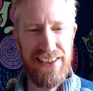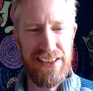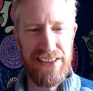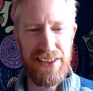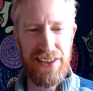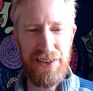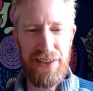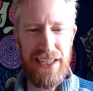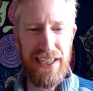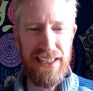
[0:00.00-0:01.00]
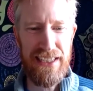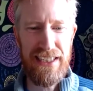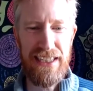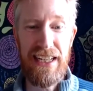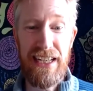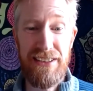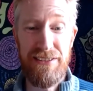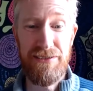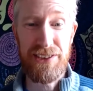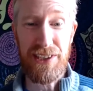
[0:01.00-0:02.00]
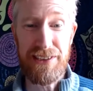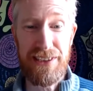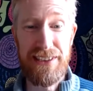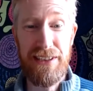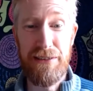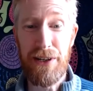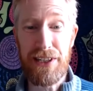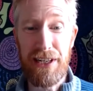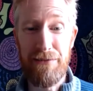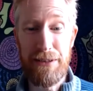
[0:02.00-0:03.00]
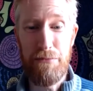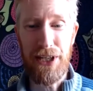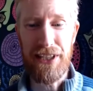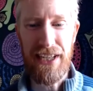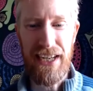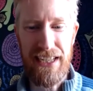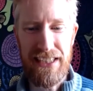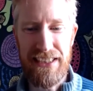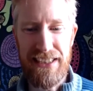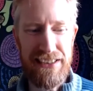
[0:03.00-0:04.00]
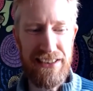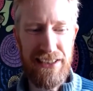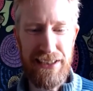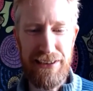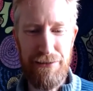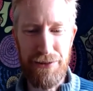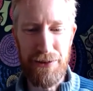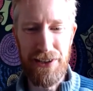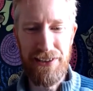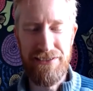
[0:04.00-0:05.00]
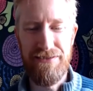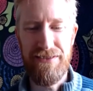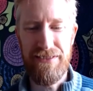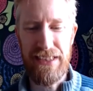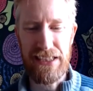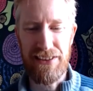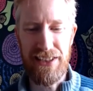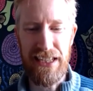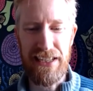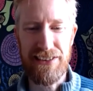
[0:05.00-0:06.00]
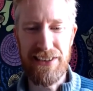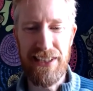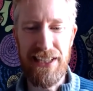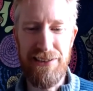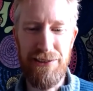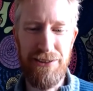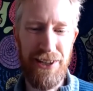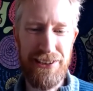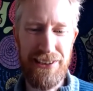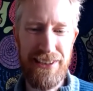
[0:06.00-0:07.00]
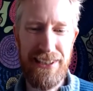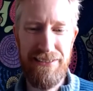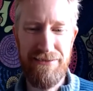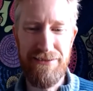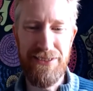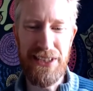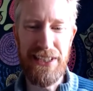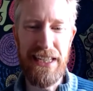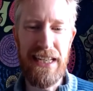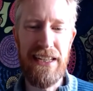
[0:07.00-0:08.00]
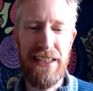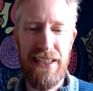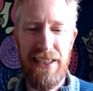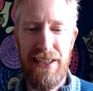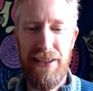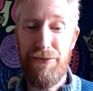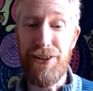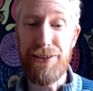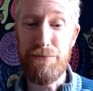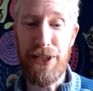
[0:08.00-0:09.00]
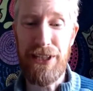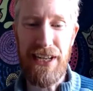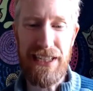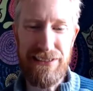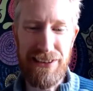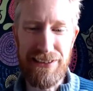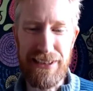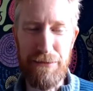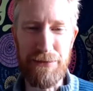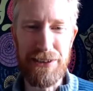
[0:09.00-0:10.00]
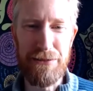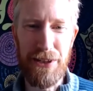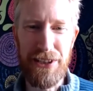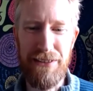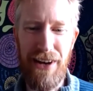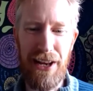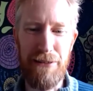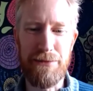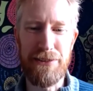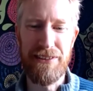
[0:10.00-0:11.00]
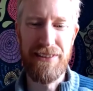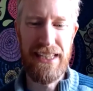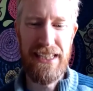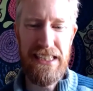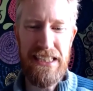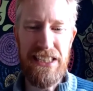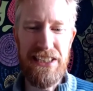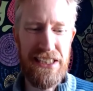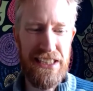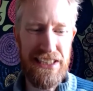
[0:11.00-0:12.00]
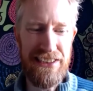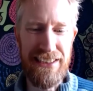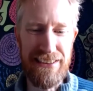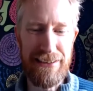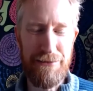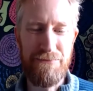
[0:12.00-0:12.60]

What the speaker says: So I started working with PKI in 1994, actually at the university when the first PKI systems were developed in the 90s.